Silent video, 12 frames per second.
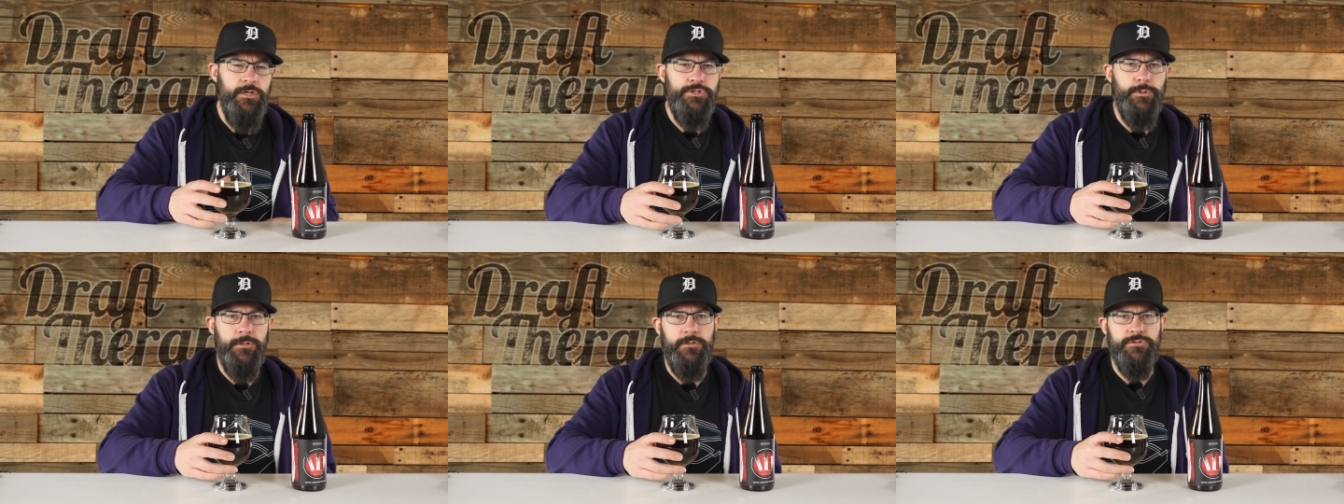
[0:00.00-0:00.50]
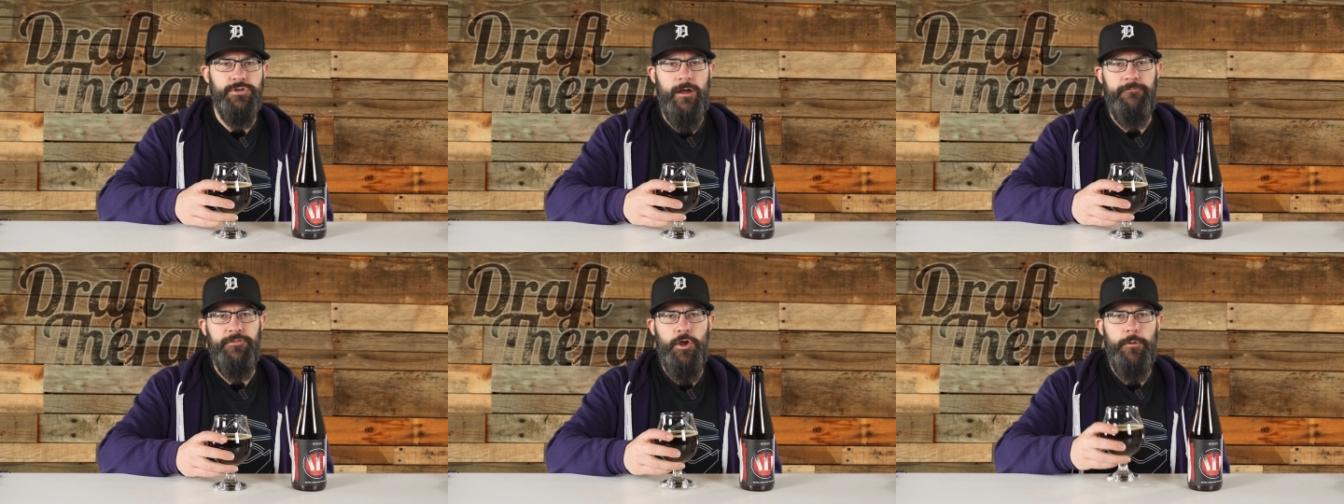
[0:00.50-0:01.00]
to a little
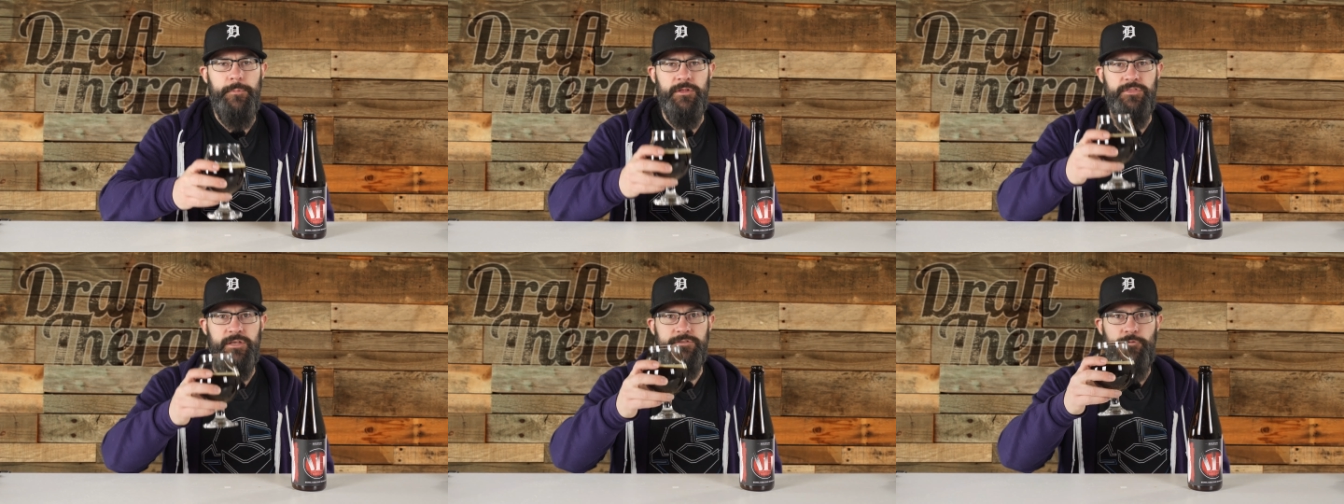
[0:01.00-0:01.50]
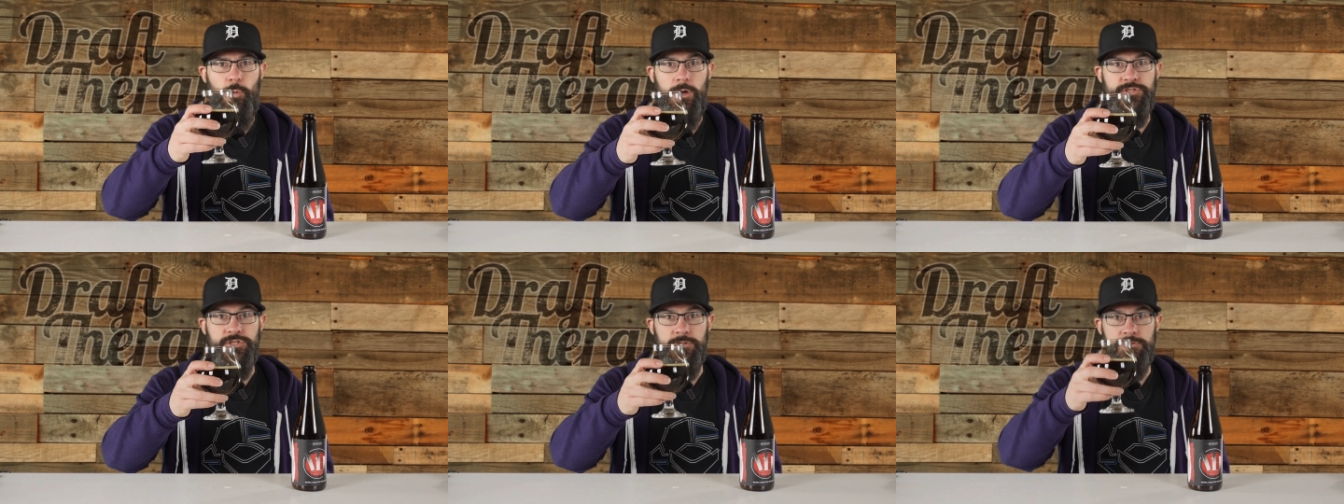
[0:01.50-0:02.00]
draft therapy. Thanks for
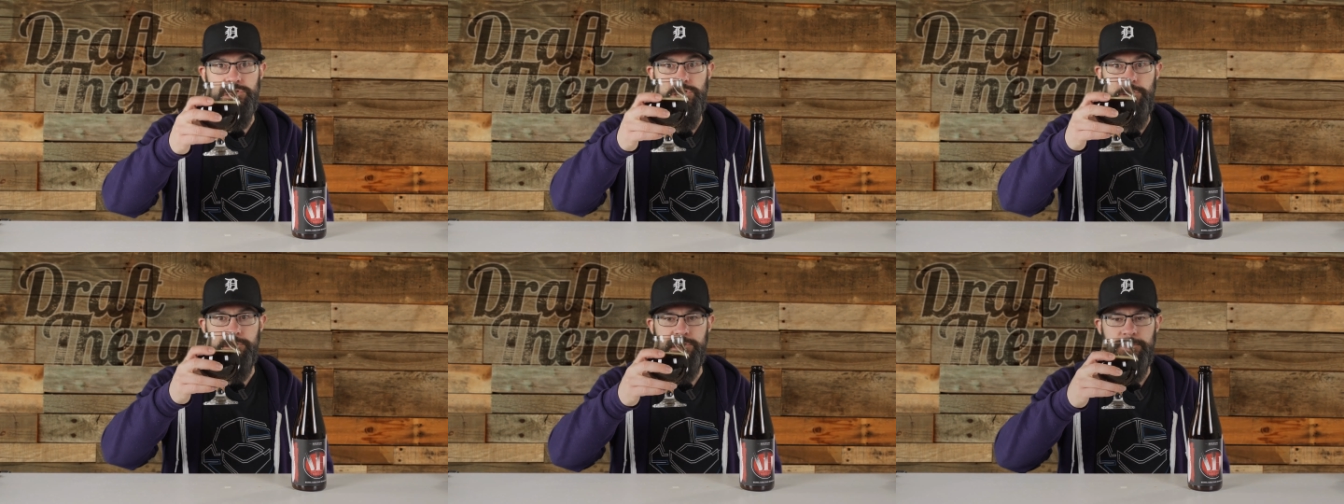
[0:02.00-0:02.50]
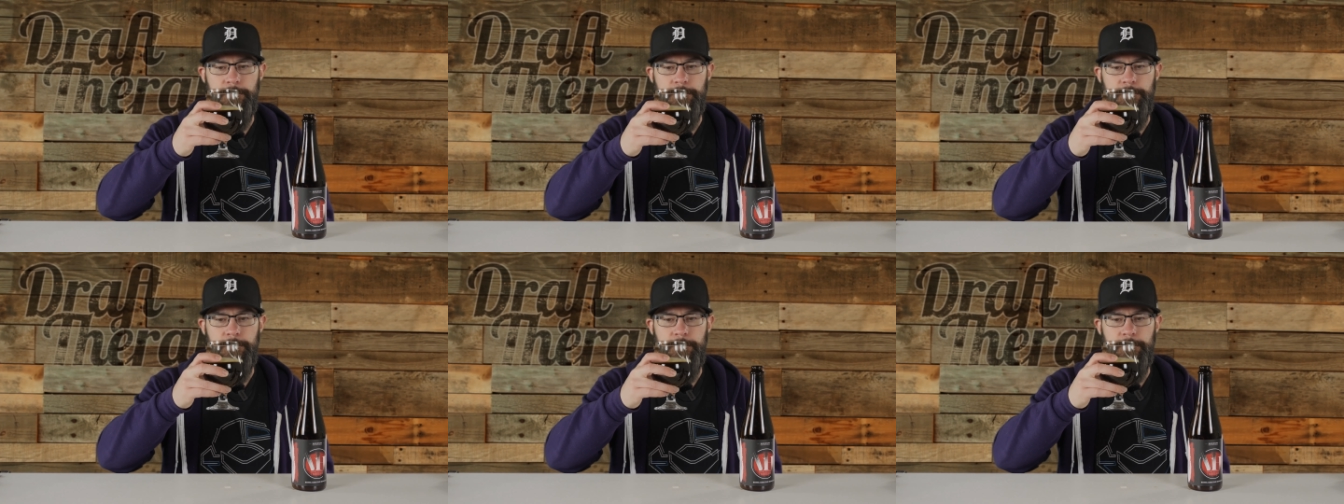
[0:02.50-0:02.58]
watching. Cheers.